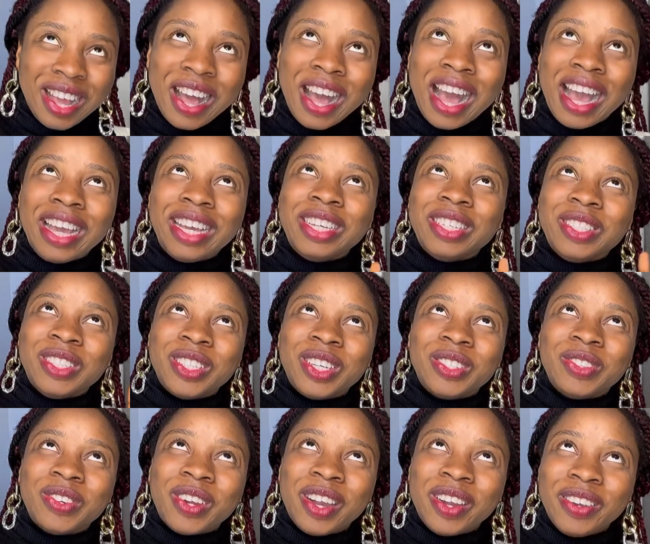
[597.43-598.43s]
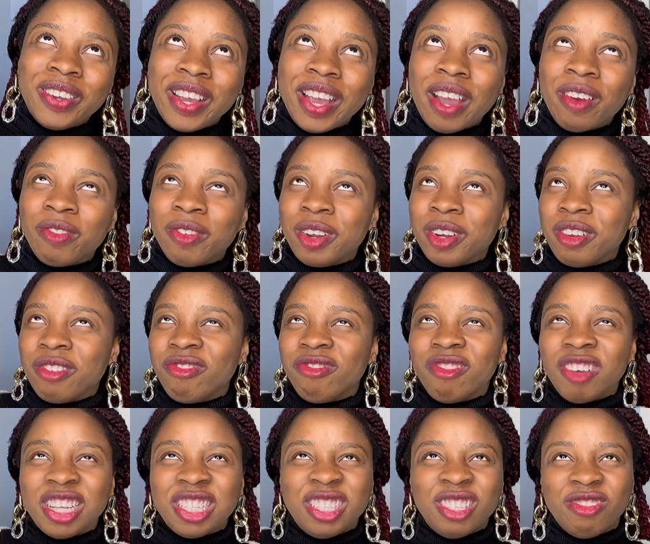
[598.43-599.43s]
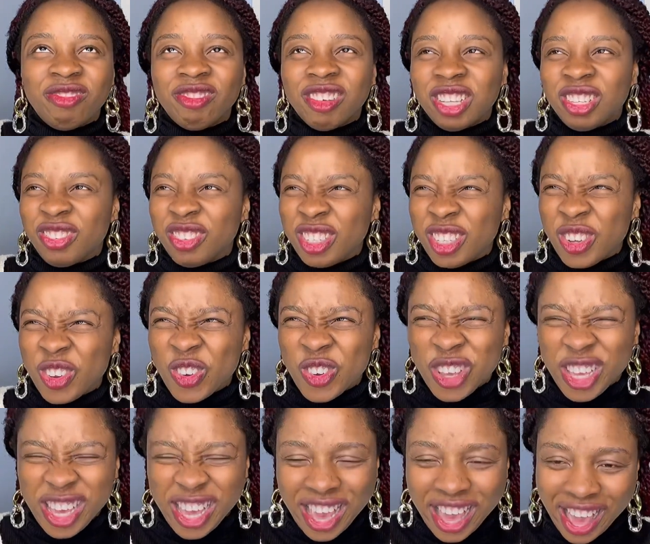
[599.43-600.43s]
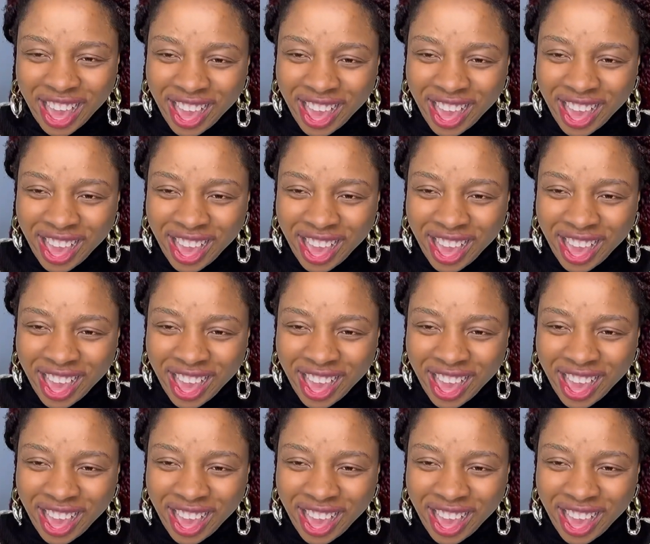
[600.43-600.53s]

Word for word: ah, in January, I've already fasted fast for the whole year,